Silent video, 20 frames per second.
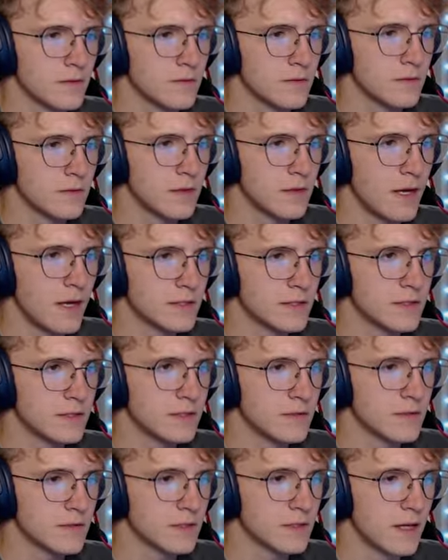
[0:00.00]
Lots of
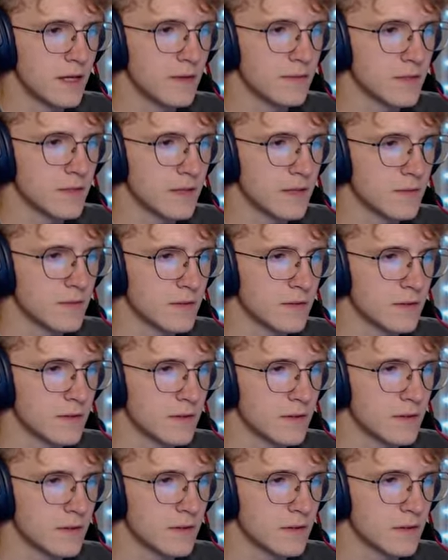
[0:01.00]
new slime
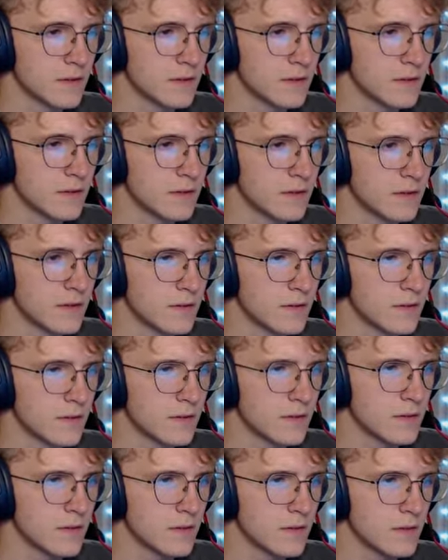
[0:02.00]

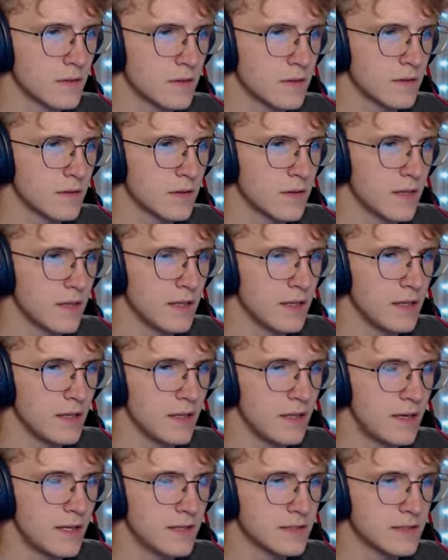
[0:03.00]
types. And
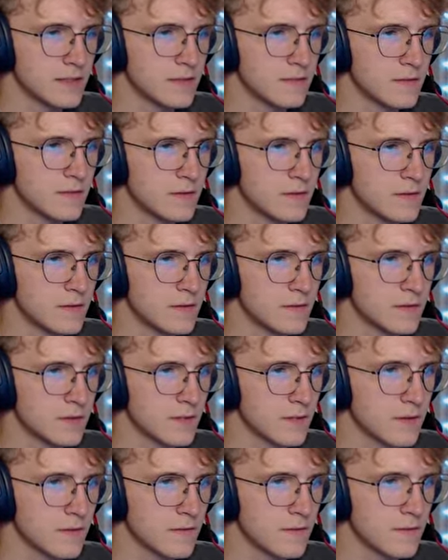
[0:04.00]
lots of new
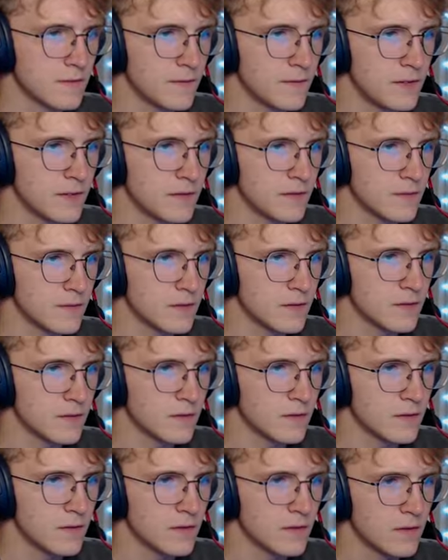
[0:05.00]
stuff to feed them to.
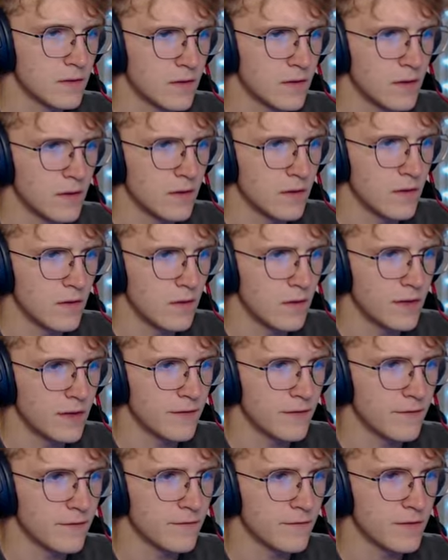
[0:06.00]
Oh, I
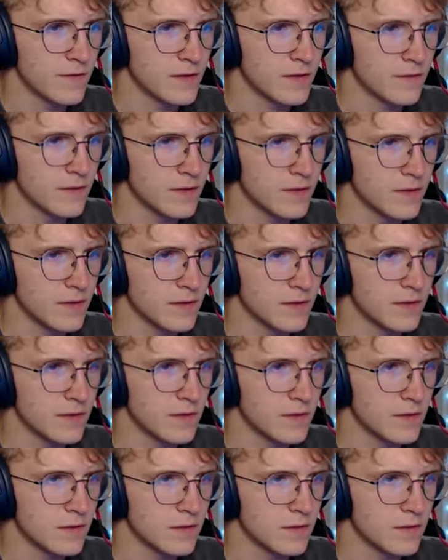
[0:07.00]
definitely haven't been down here.